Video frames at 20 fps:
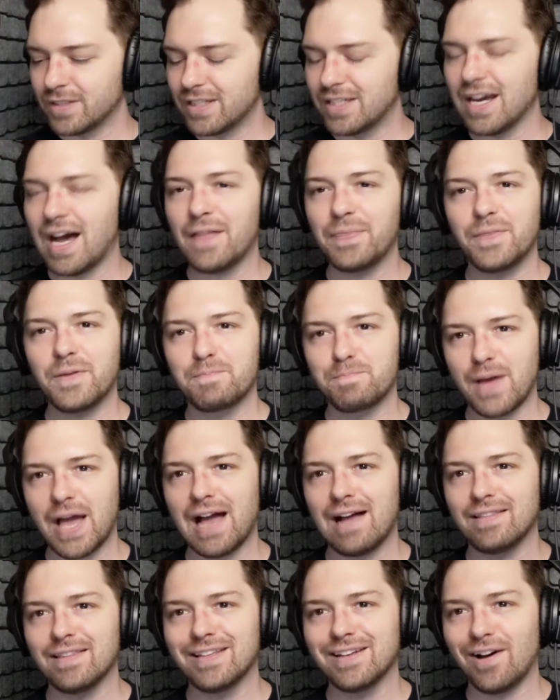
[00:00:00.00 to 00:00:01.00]
got the
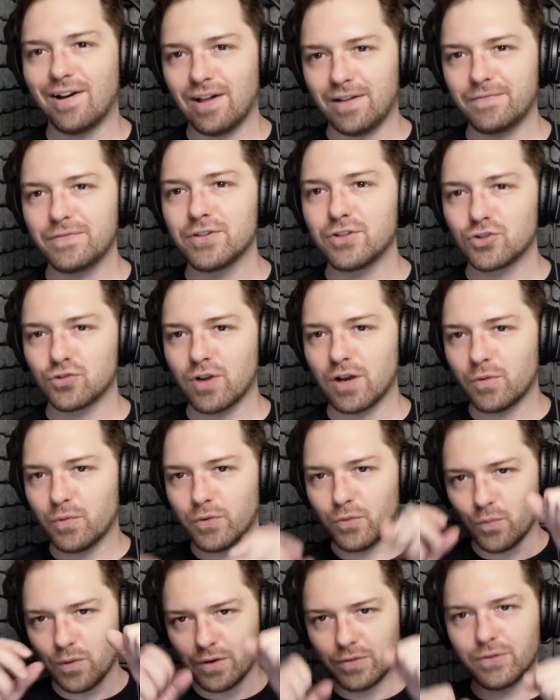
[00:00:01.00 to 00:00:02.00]
pallet off the truck
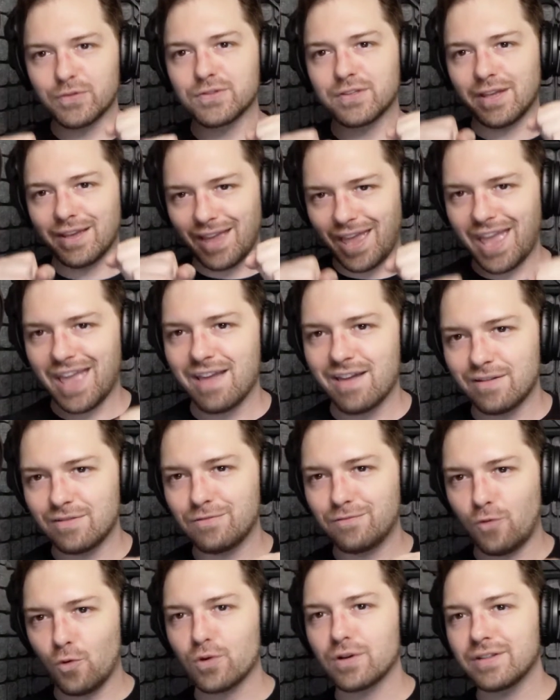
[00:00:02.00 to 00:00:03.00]
with one of those
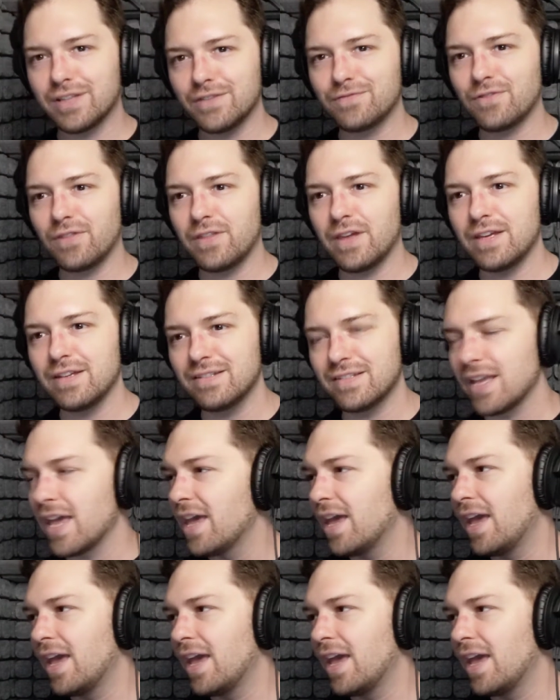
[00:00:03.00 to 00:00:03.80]
hand forklift things,